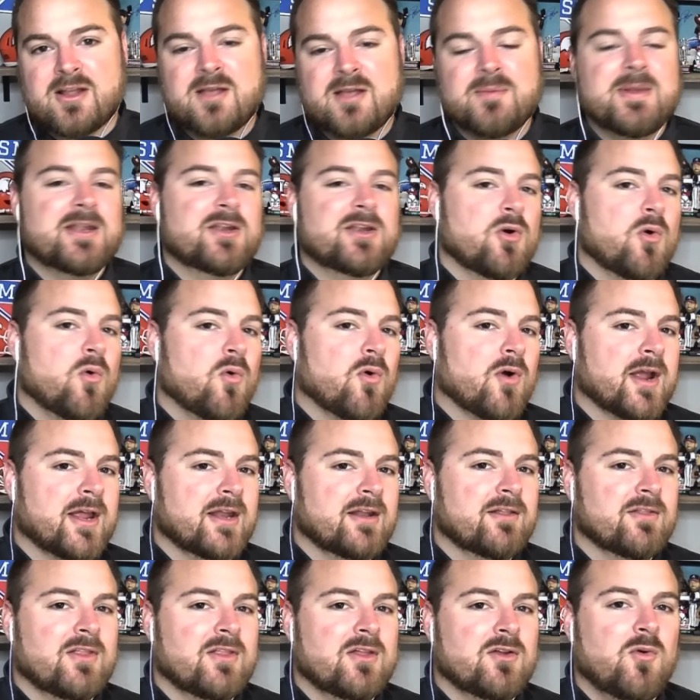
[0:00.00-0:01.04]
committed to Oregon
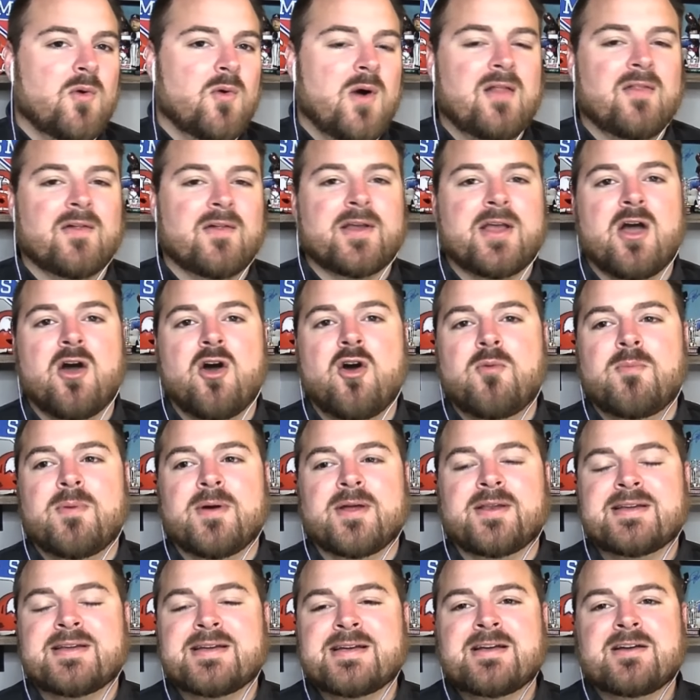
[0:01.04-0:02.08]
a little while ago,
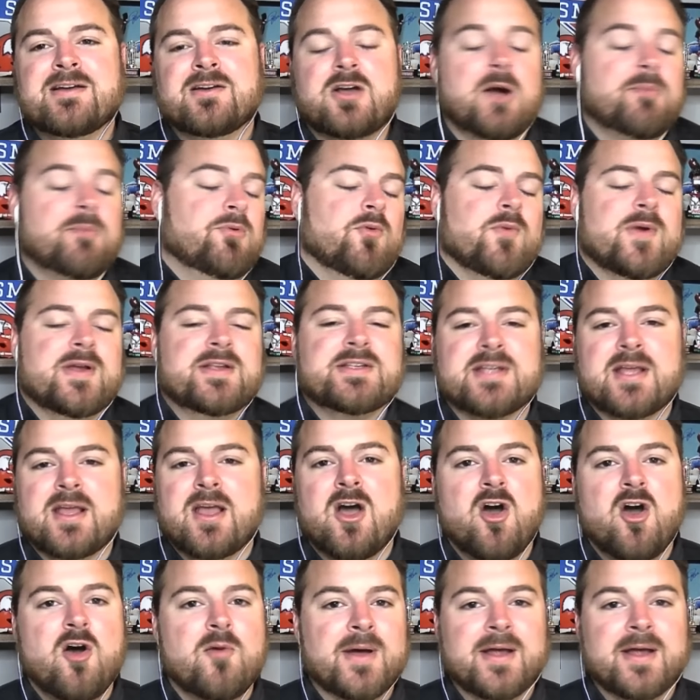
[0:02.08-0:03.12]
but a couple weeks
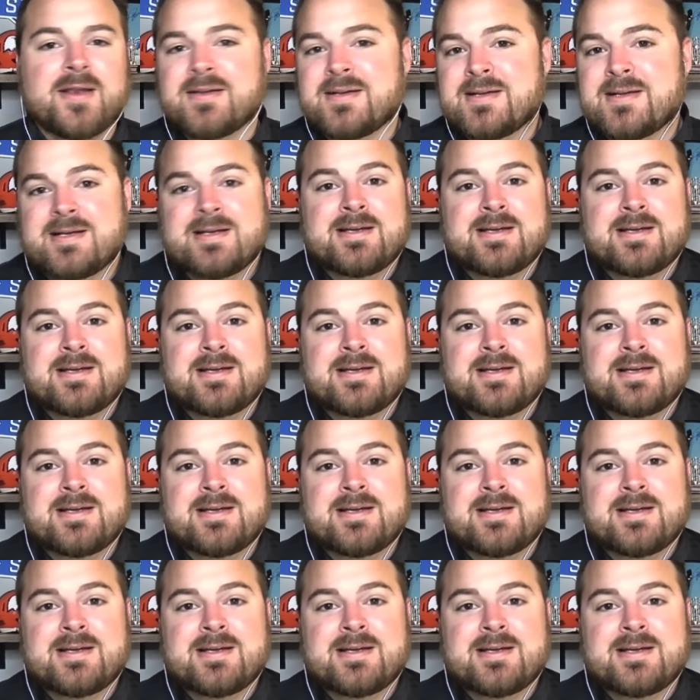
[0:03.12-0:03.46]
ago, but